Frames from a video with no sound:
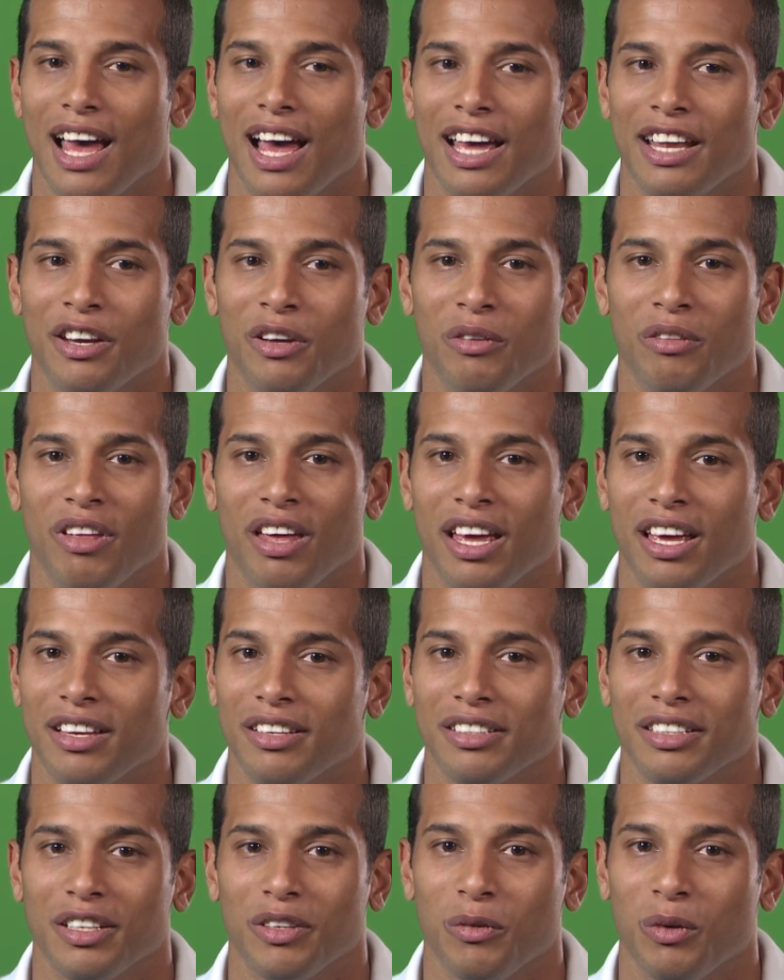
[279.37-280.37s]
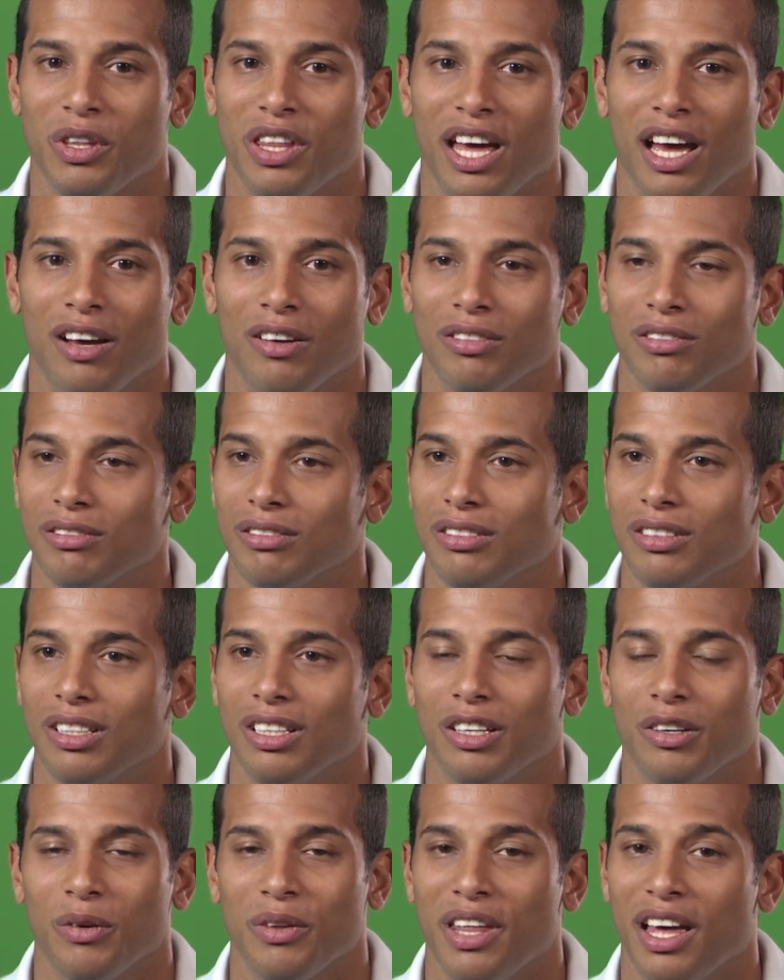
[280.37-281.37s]
I know that without,
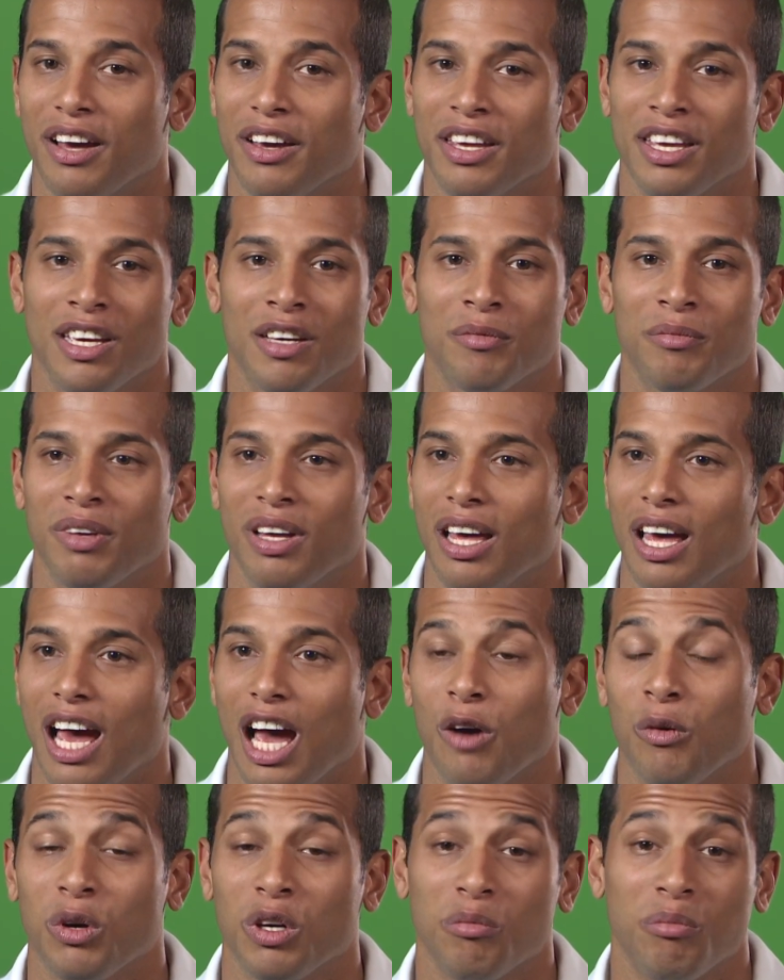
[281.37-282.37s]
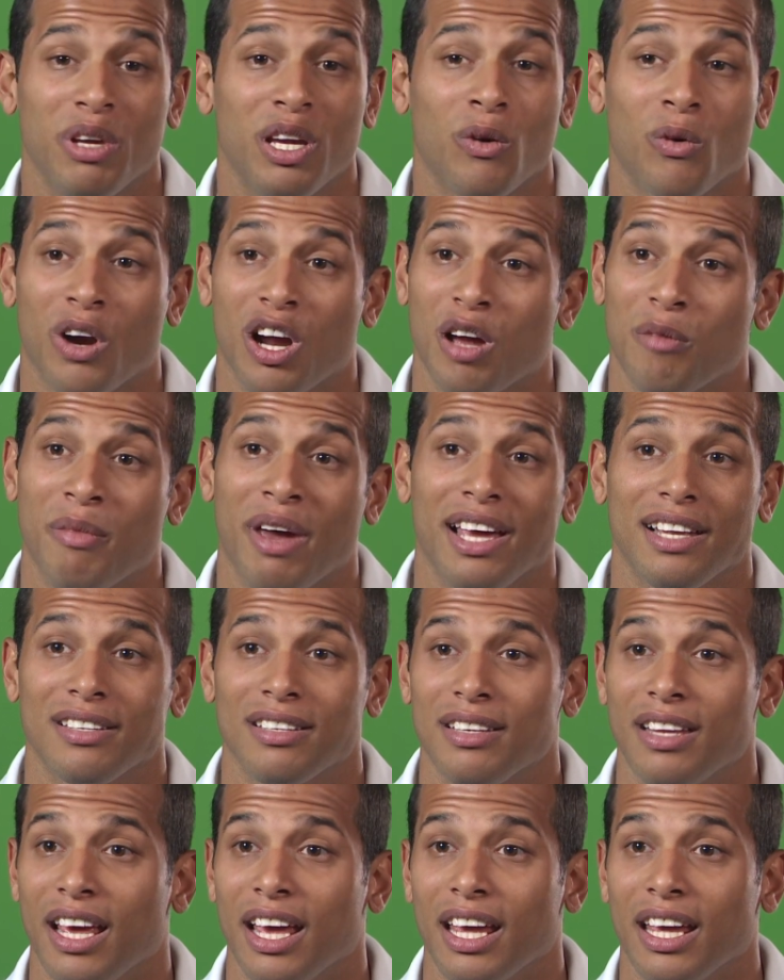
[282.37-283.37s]
without Him, I wouldn't be where I'm at
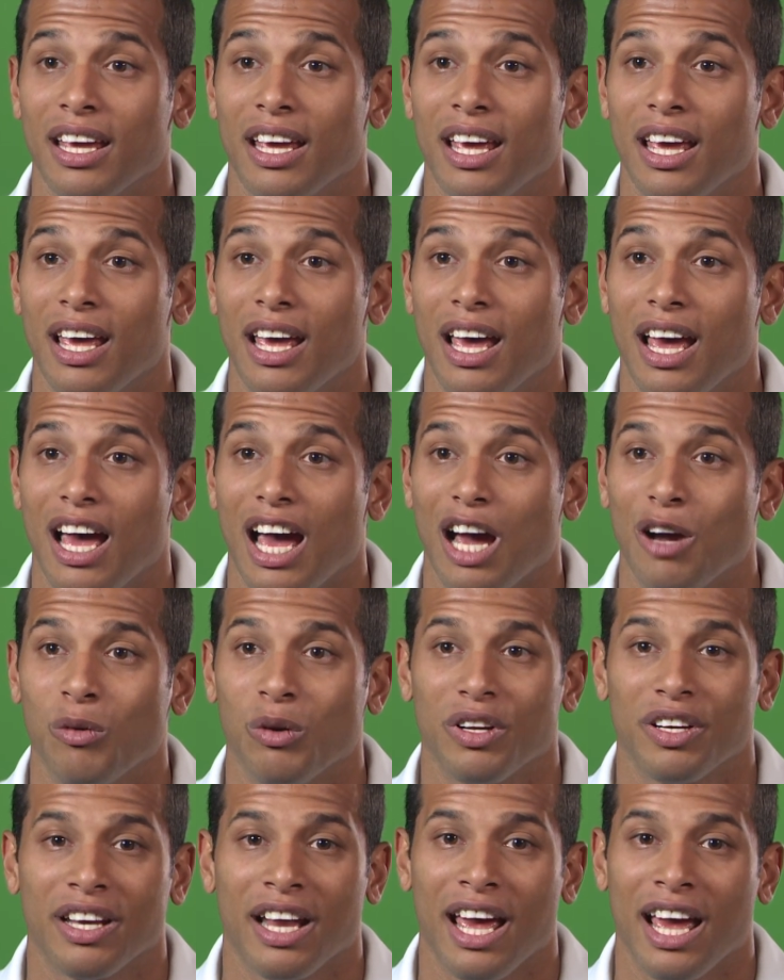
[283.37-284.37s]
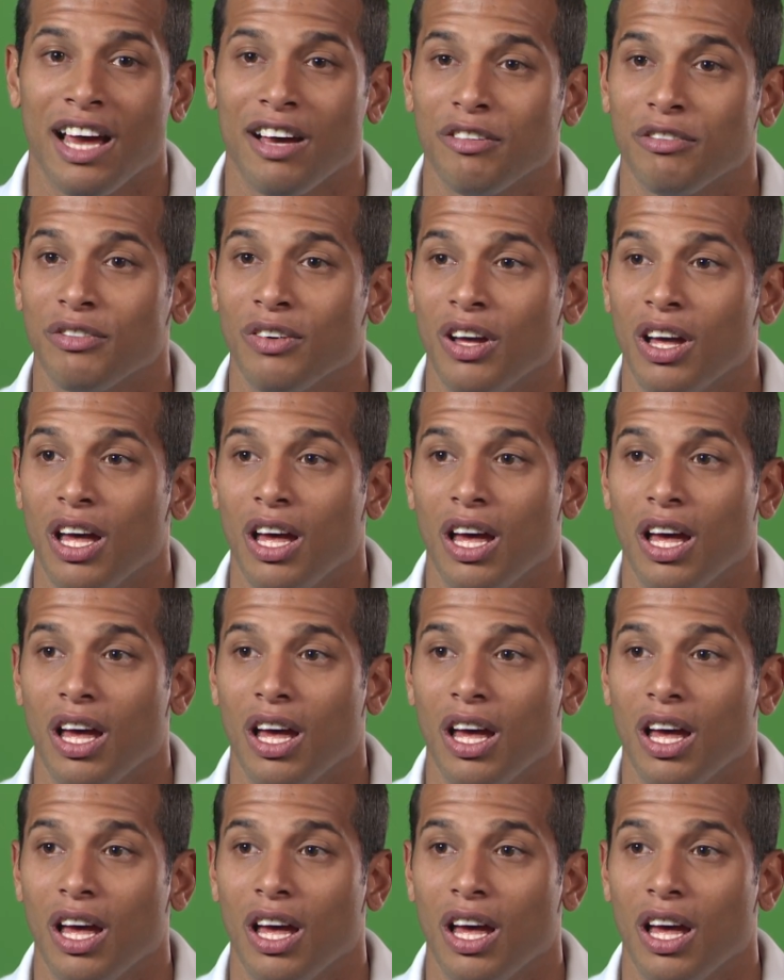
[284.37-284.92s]
today. I wouldn't have,